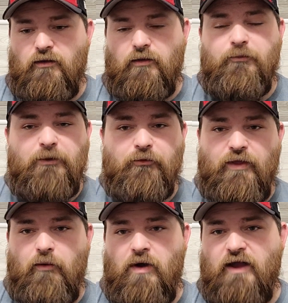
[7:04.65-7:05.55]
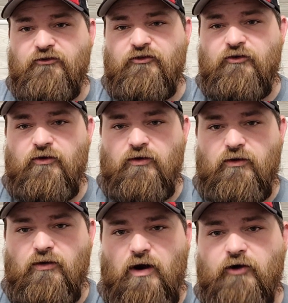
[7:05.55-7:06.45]
The people that watch
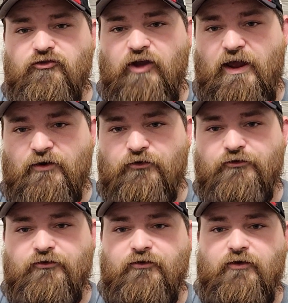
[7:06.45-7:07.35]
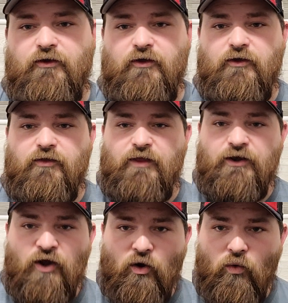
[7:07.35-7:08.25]
our channels, they
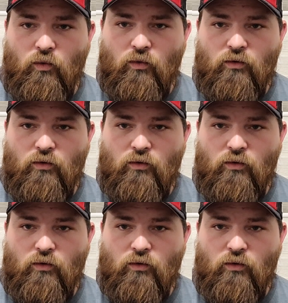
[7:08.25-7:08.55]
know